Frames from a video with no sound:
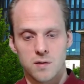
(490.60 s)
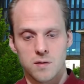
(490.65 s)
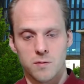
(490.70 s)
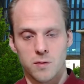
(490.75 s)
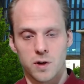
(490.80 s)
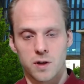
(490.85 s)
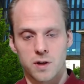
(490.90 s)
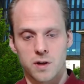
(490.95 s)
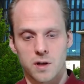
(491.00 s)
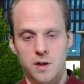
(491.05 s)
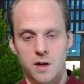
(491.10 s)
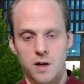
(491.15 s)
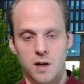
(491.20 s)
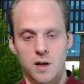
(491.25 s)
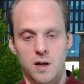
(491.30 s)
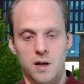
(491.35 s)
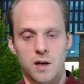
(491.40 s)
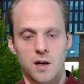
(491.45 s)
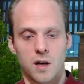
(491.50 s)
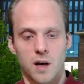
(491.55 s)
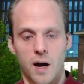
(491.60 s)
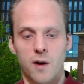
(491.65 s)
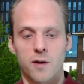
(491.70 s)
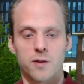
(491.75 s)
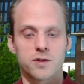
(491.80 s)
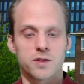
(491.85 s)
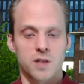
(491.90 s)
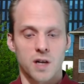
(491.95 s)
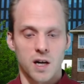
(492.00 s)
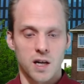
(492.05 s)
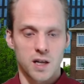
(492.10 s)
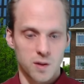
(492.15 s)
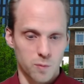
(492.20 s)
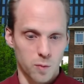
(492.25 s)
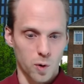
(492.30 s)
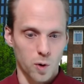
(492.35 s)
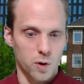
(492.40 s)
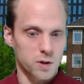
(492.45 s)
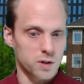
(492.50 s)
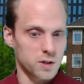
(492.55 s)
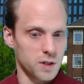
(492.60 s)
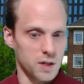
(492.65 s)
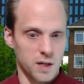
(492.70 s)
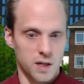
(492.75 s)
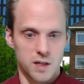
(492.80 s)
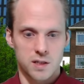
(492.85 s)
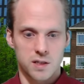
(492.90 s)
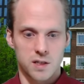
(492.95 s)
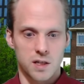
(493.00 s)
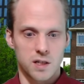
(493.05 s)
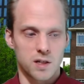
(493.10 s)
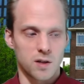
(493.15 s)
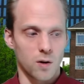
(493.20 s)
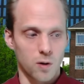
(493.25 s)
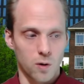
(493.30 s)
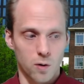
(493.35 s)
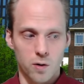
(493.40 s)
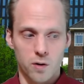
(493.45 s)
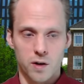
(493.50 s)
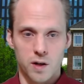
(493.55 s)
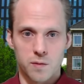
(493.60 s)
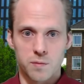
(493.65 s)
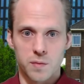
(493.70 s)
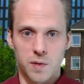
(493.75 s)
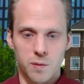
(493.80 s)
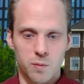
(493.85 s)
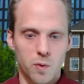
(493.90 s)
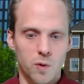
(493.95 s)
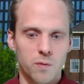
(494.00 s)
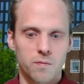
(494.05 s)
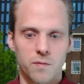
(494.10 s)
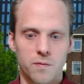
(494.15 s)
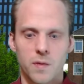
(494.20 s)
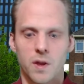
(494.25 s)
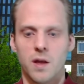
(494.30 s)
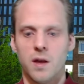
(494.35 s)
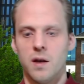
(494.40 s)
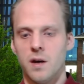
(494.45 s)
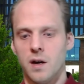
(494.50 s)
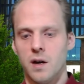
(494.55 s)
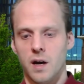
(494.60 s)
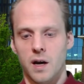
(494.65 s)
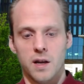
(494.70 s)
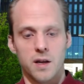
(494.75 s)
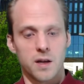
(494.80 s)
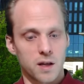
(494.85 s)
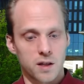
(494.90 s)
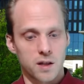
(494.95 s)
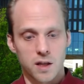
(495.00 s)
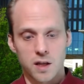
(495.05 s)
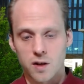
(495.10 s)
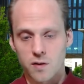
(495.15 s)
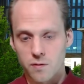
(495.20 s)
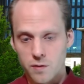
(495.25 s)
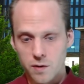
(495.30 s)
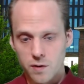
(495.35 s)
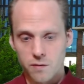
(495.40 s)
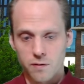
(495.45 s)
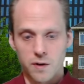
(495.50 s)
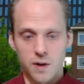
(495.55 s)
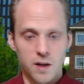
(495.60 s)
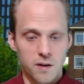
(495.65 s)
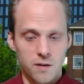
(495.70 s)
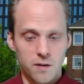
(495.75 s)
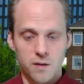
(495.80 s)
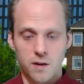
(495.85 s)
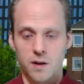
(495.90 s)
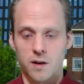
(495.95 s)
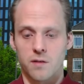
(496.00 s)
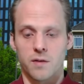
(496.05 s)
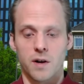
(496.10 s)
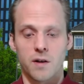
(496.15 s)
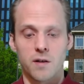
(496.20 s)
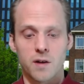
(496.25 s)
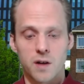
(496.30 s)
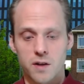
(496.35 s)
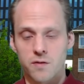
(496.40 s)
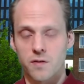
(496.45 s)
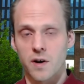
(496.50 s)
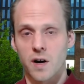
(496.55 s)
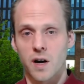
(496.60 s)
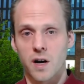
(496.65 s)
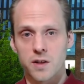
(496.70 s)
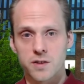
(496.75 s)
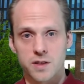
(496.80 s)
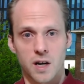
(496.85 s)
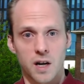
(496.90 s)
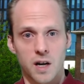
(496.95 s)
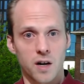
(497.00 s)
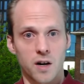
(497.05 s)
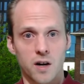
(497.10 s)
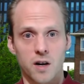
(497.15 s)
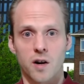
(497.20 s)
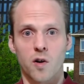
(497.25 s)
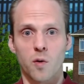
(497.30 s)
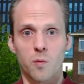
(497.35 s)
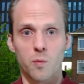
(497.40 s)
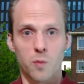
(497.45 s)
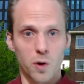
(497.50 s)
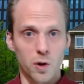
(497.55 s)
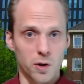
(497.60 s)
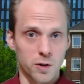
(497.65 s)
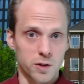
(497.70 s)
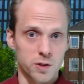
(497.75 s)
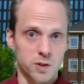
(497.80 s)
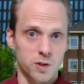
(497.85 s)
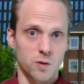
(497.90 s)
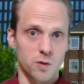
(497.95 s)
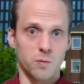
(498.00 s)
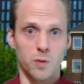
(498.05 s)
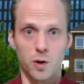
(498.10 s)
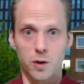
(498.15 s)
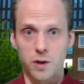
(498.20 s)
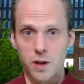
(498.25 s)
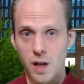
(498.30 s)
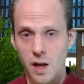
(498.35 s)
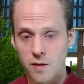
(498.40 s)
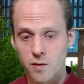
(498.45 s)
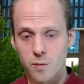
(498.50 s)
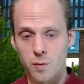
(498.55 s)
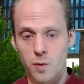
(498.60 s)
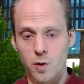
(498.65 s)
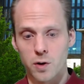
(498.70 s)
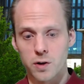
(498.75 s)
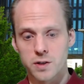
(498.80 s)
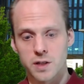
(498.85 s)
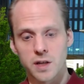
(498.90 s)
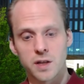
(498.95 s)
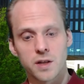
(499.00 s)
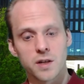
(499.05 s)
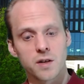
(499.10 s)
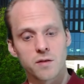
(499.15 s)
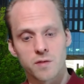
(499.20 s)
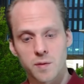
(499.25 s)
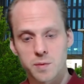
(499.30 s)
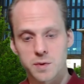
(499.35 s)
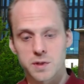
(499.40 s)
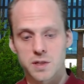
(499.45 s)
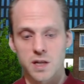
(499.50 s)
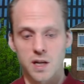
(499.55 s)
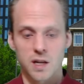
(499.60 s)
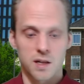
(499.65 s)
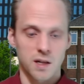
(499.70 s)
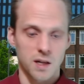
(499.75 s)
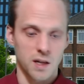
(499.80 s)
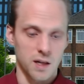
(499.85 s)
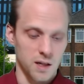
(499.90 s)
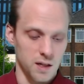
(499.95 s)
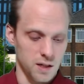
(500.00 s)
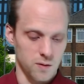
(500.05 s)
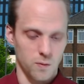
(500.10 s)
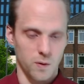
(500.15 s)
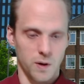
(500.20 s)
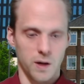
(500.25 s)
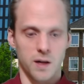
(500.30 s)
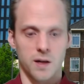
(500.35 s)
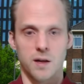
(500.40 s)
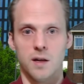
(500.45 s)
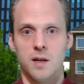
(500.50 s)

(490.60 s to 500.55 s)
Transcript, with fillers: but uh, outside the box is, is no longer in people. And you can think of really uh, very advanced hierarchical models or multi-level models that you can represent in this way.